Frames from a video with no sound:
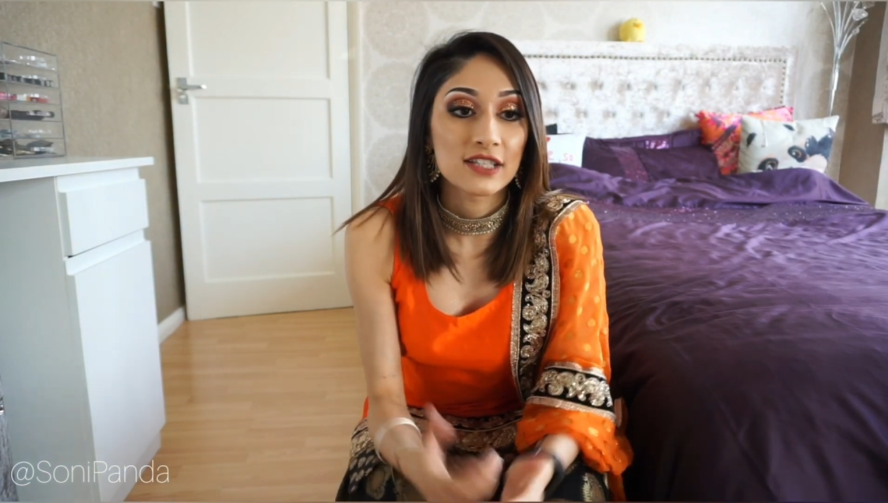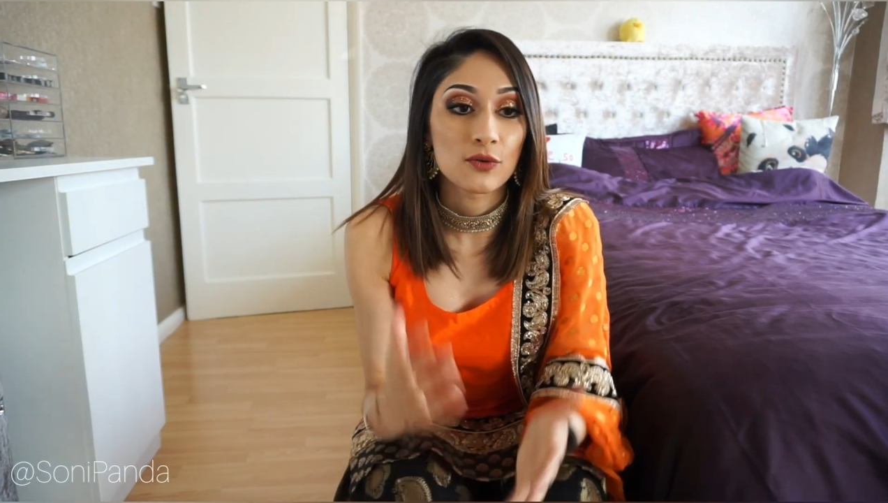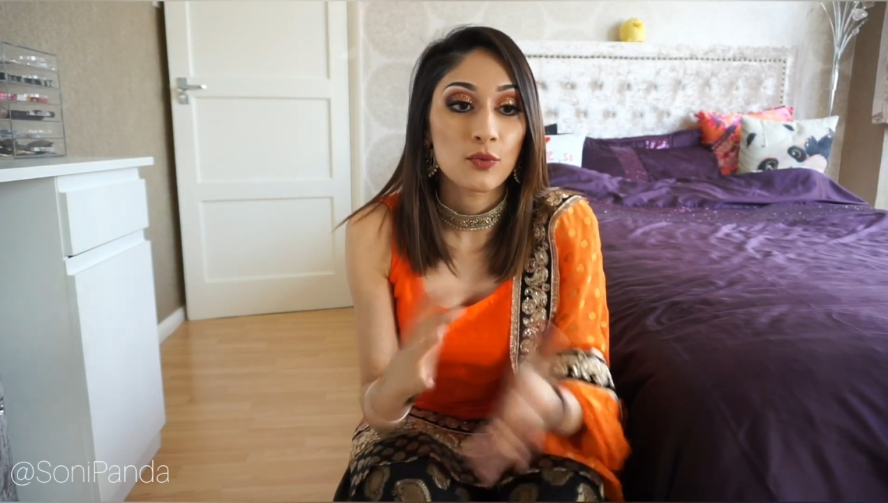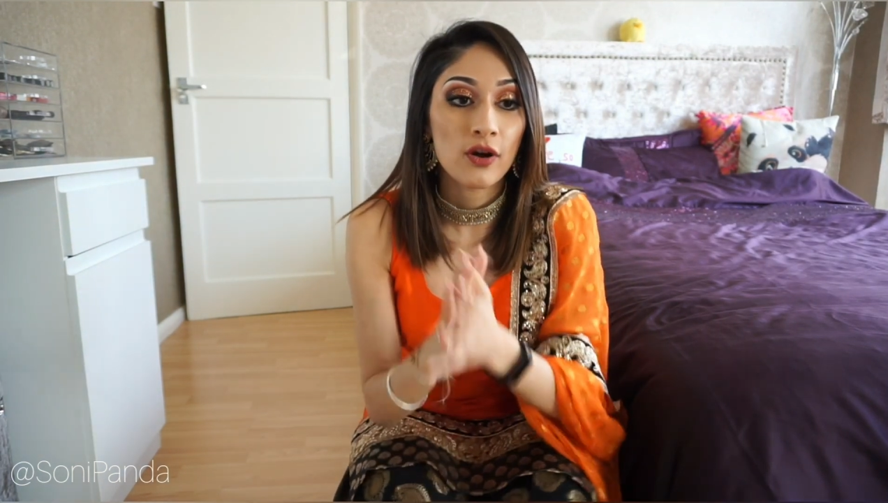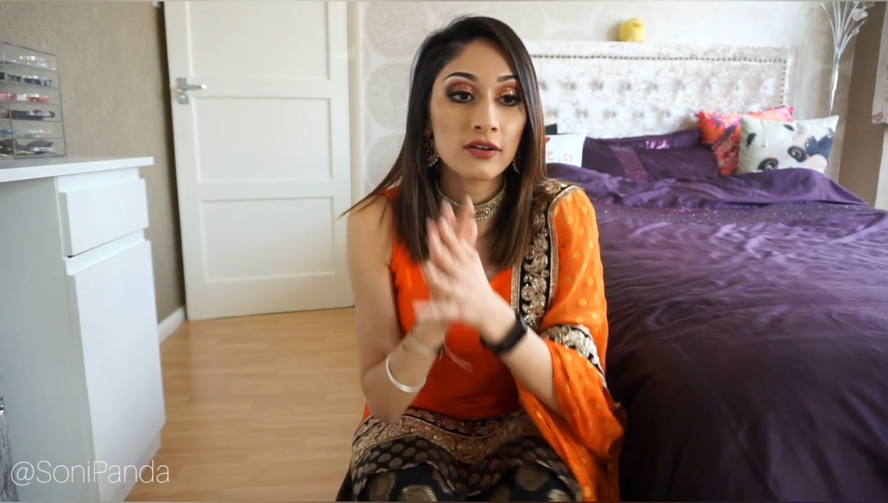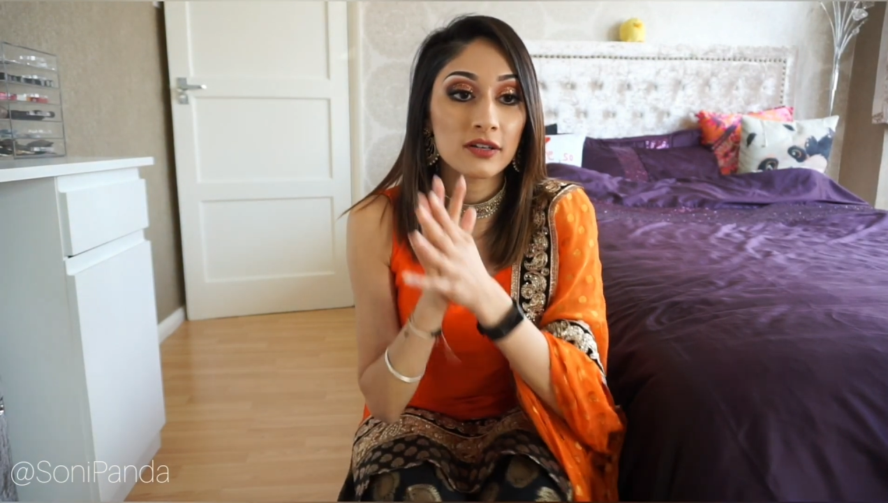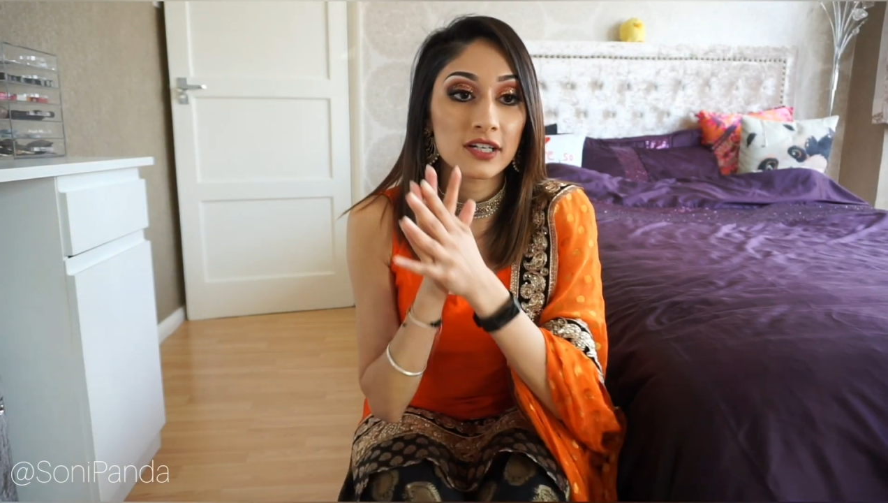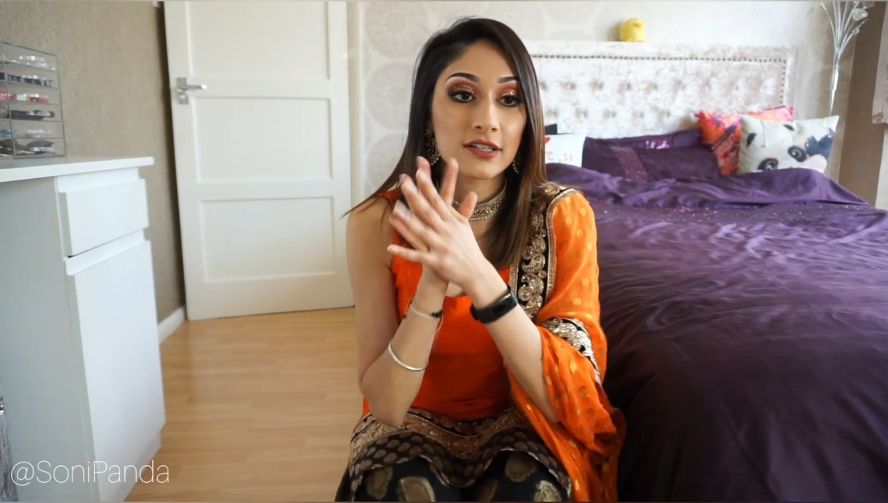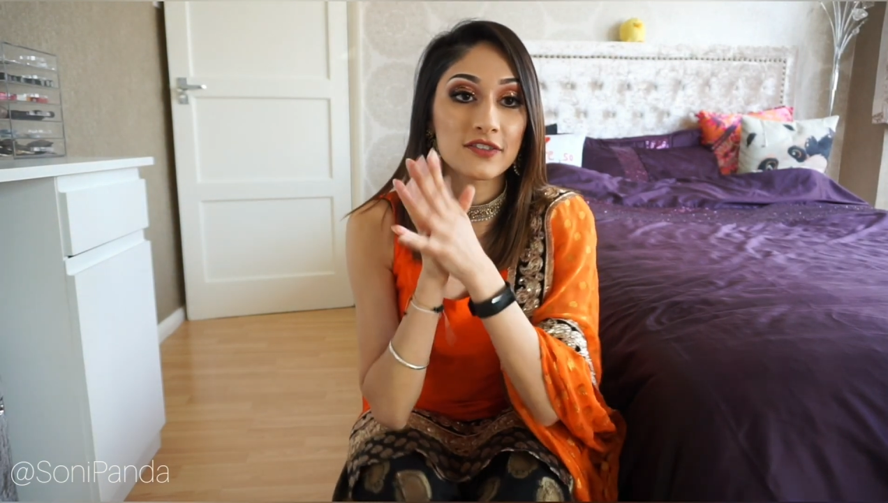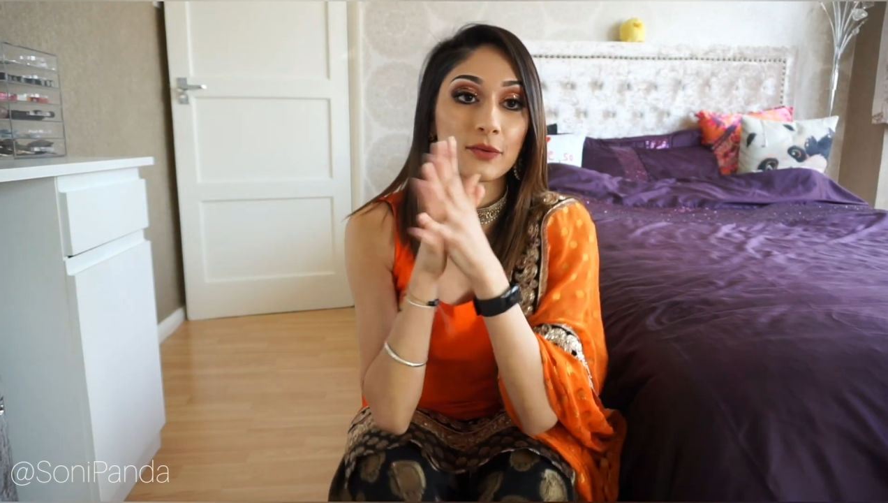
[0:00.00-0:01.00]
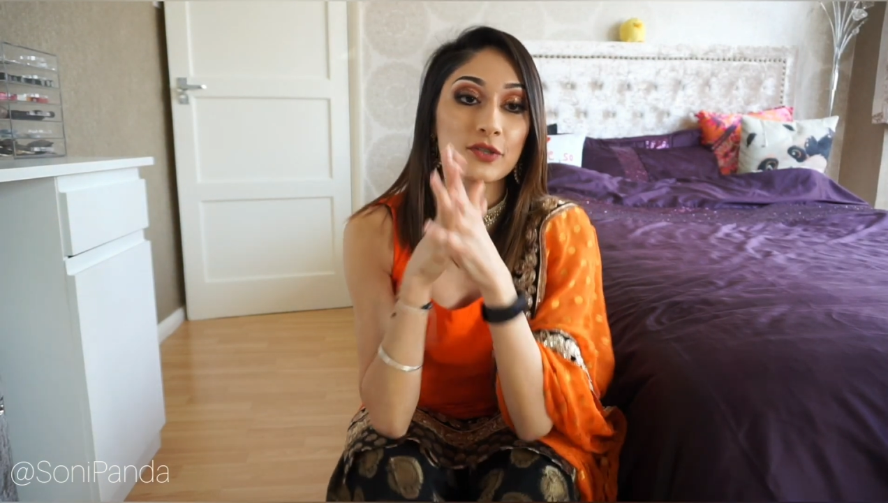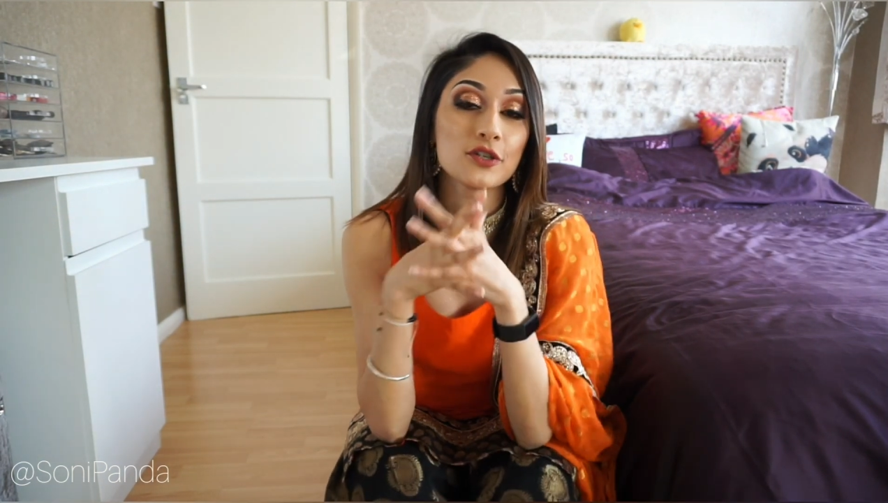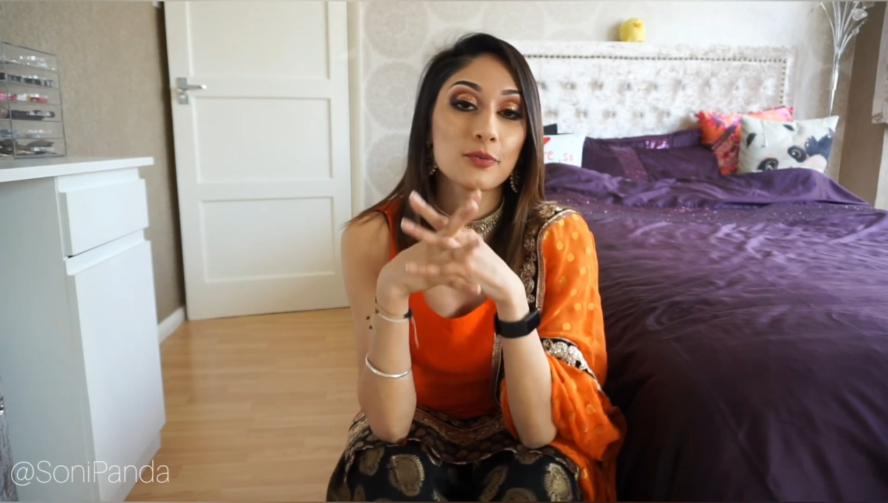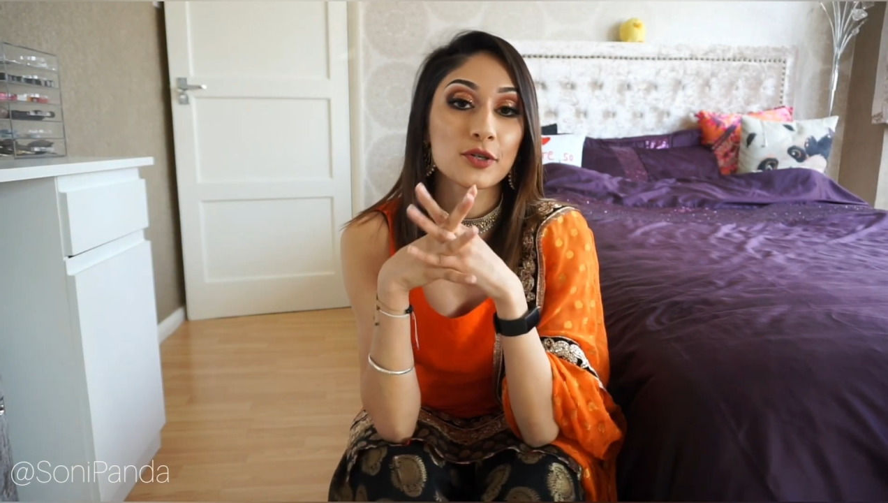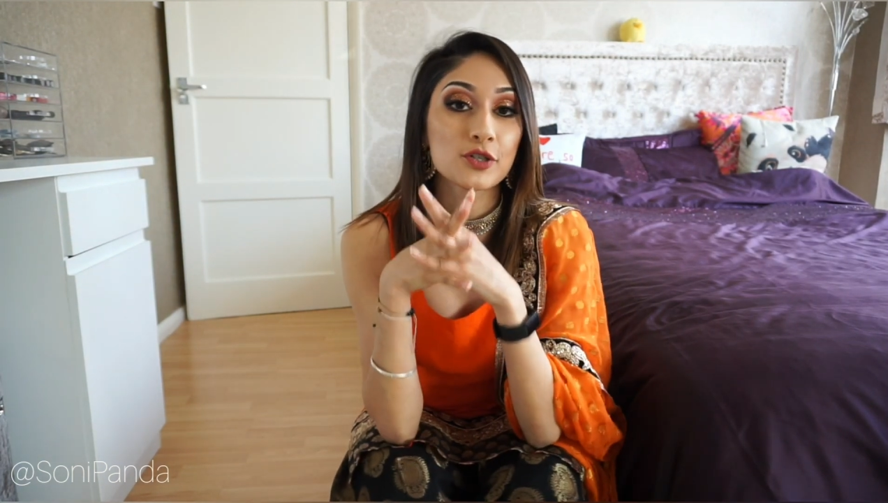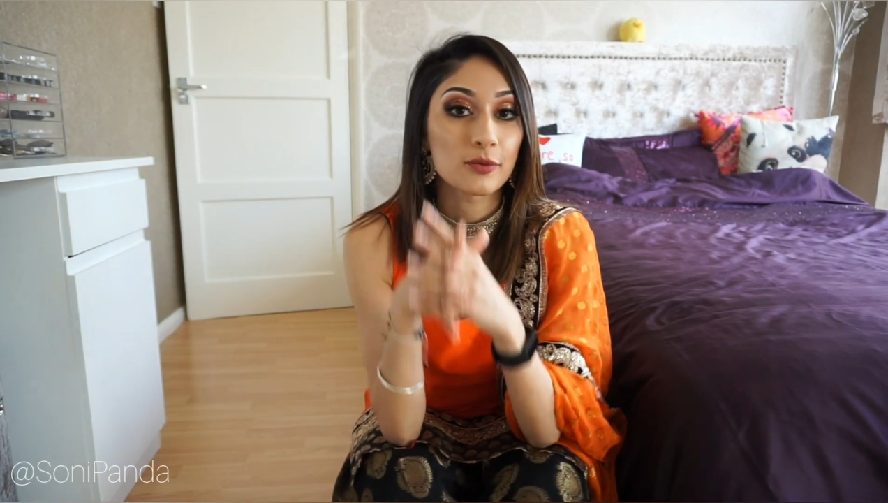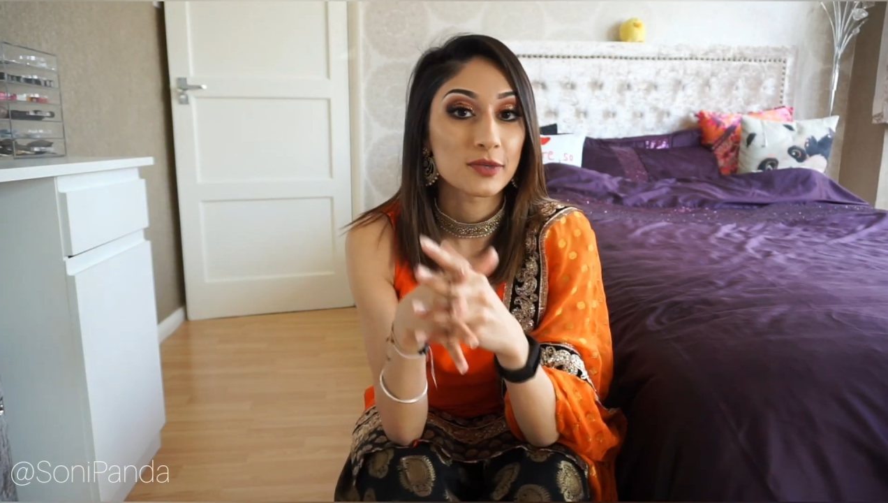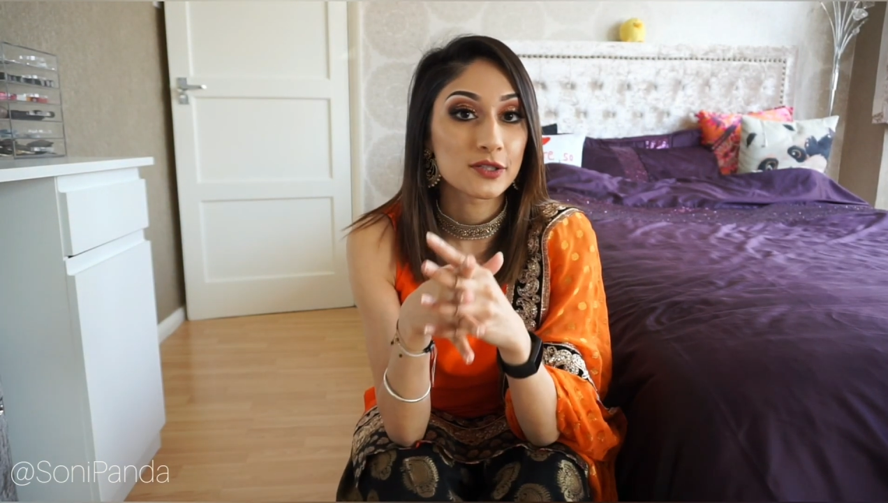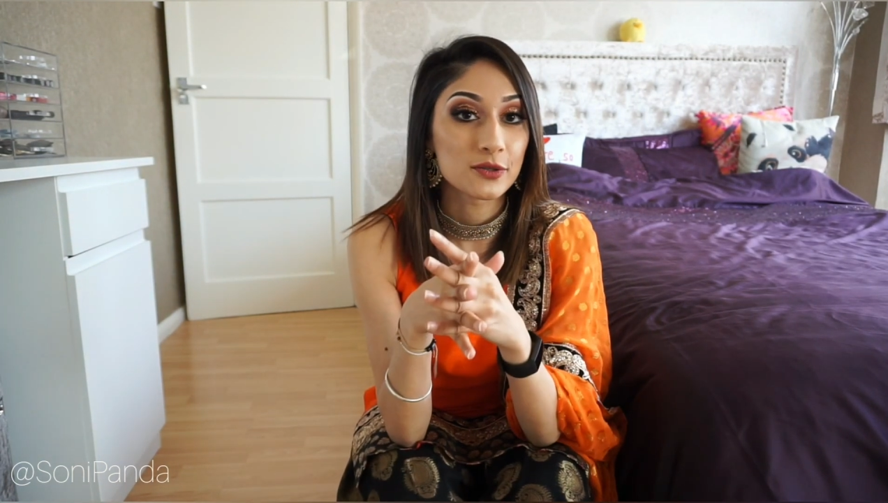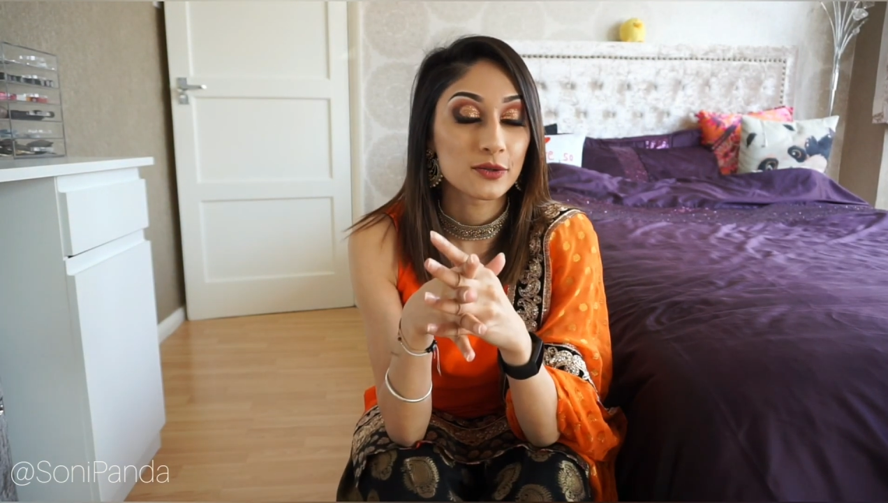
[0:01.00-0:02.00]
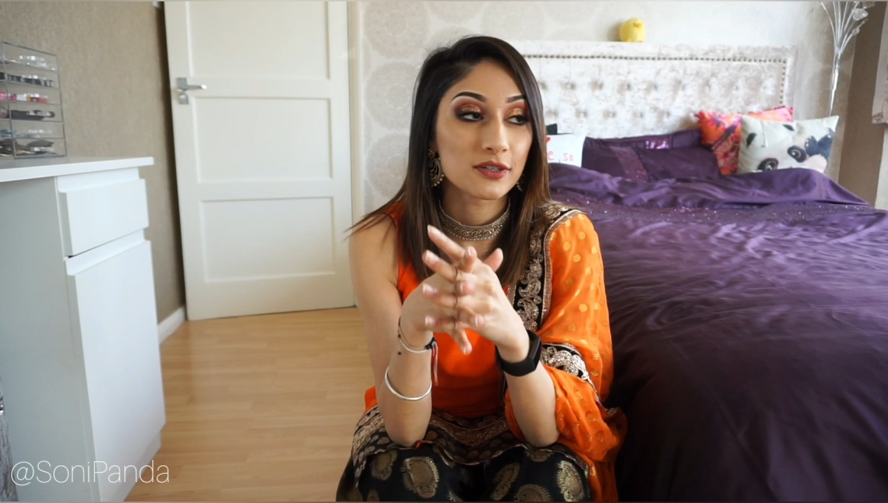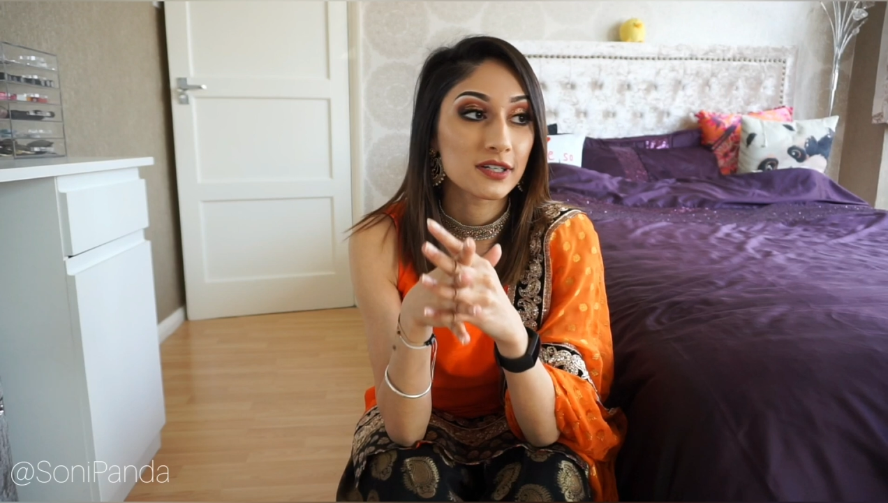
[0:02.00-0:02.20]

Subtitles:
one, because obviously I wanted to do a Punjabi suit